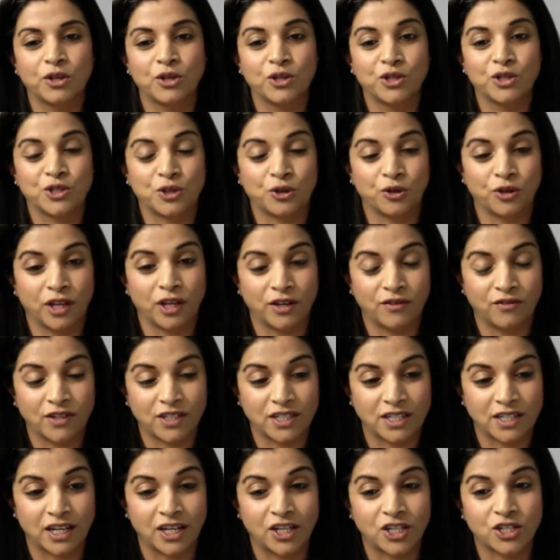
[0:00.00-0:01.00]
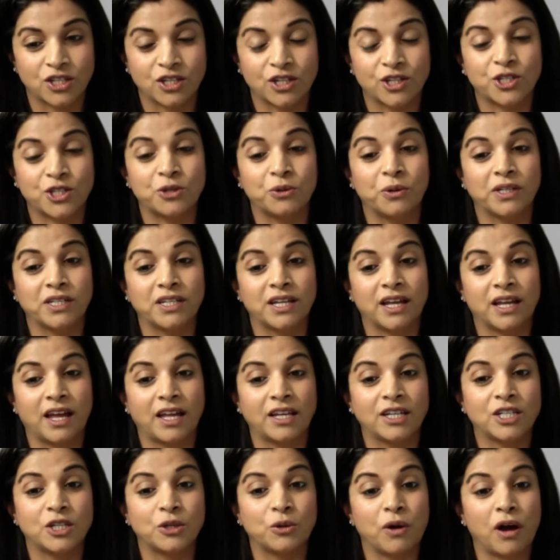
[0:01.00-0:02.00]
So the invitation is to
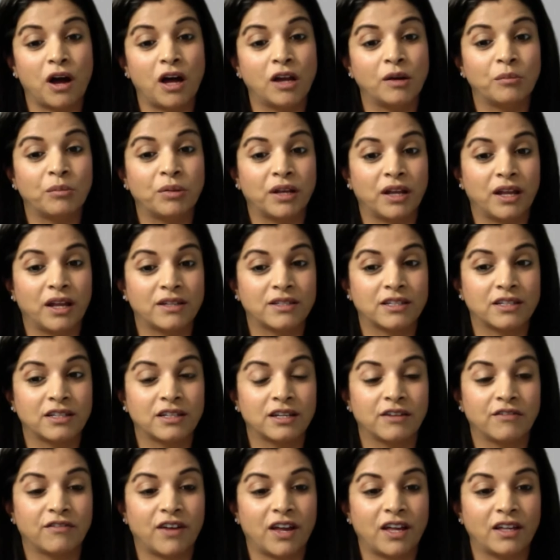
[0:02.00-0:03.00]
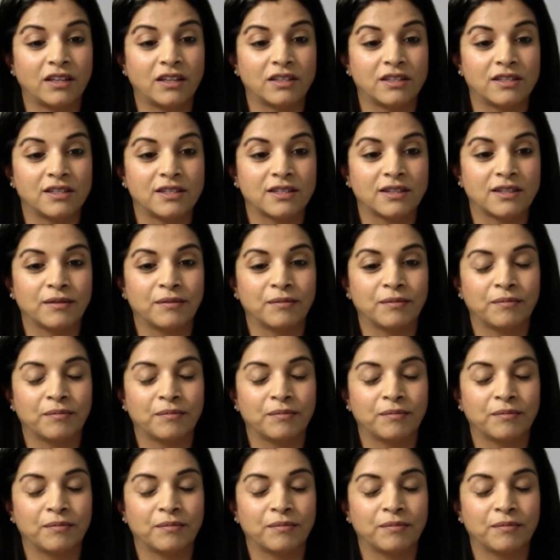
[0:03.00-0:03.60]
attend to unpleasant events.